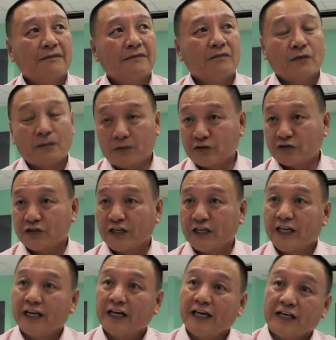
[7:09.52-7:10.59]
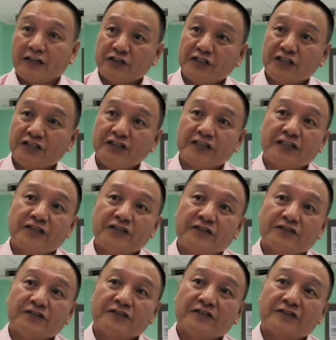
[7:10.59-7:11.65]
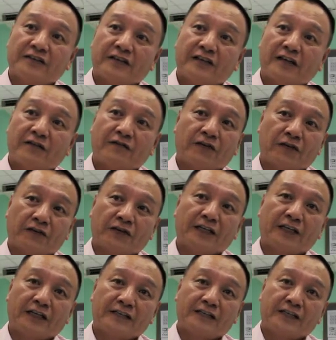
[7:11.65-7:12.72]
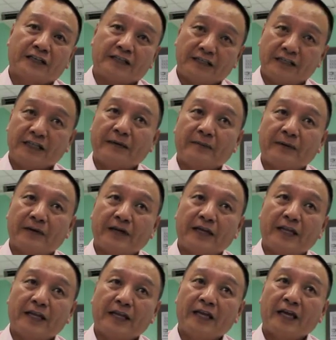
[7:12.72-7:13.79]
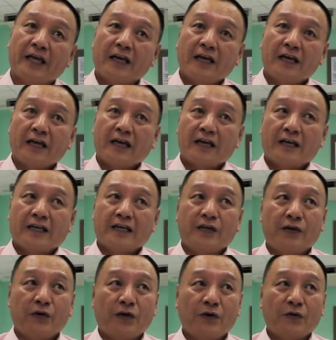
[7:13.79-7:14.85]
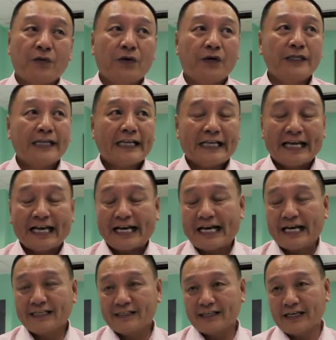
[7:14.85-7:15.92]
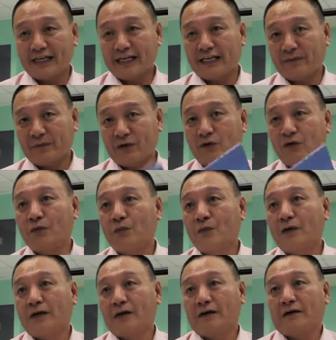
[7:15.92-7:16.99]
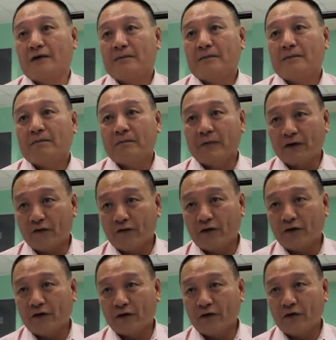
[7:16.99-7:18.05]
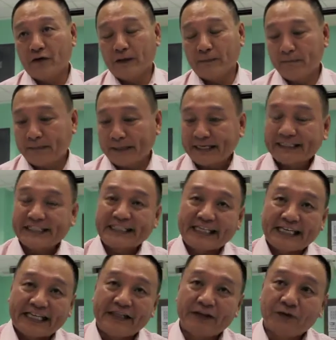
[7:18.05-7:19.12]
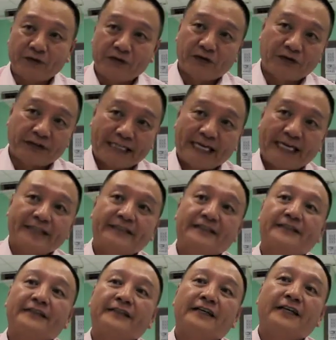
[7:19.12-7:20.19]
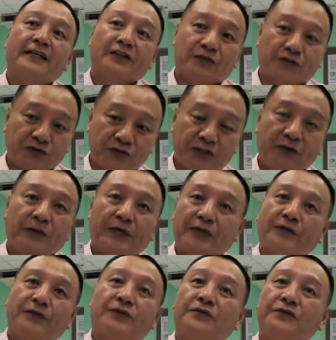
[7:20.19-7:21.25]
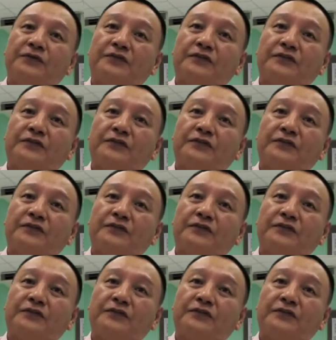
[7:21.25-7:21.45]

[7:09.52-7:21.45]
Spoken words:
from Australia exchange teachers. I've forgotten his name already. He won't let us hand up the homework before going personally to your desk to see what you do.